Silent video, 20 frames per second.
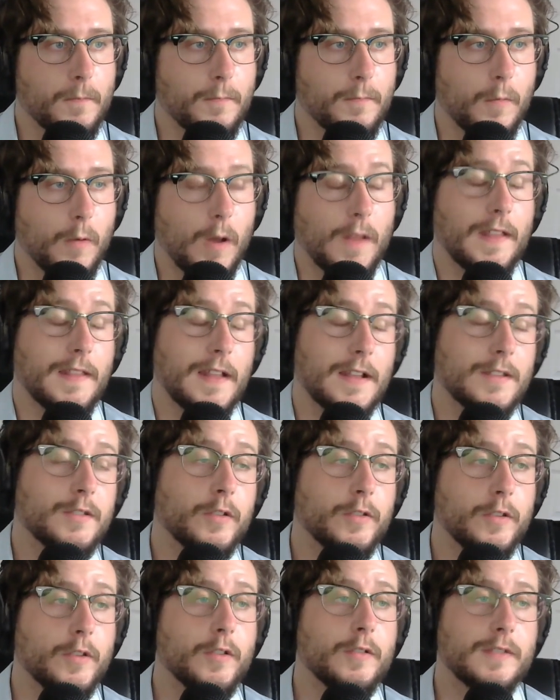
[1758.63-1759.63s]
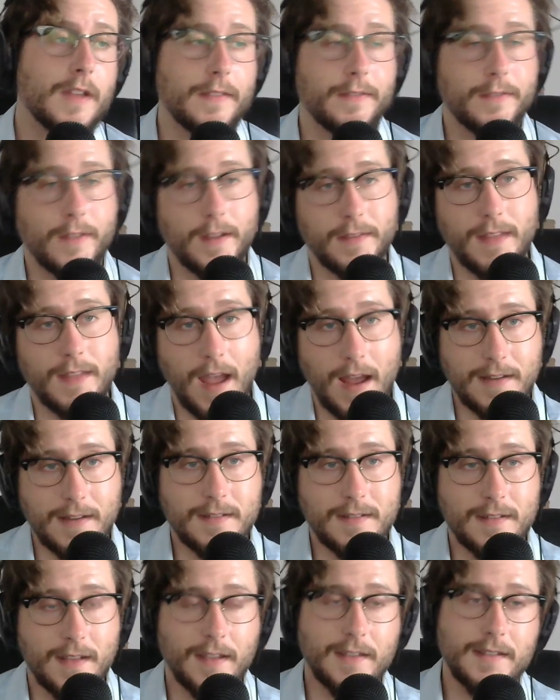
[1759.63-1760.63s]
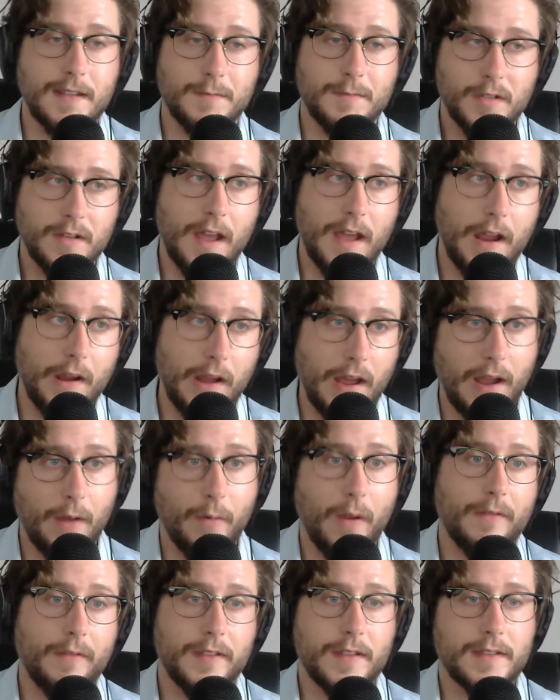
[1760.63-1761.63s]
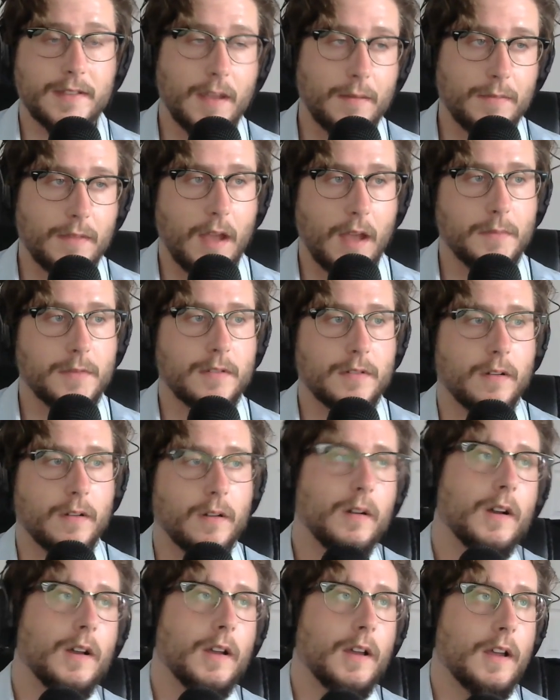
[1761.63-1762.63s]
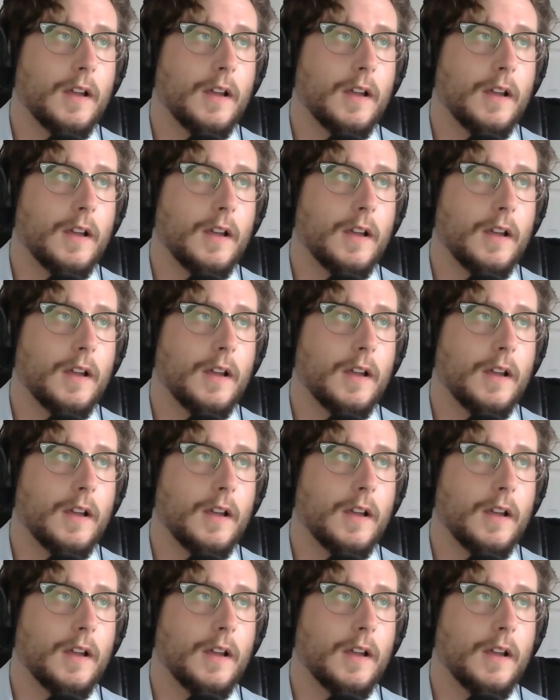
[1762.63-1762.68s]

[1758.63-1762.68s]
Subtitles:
Well, that's good news that the tax exemption arrive at the same time, so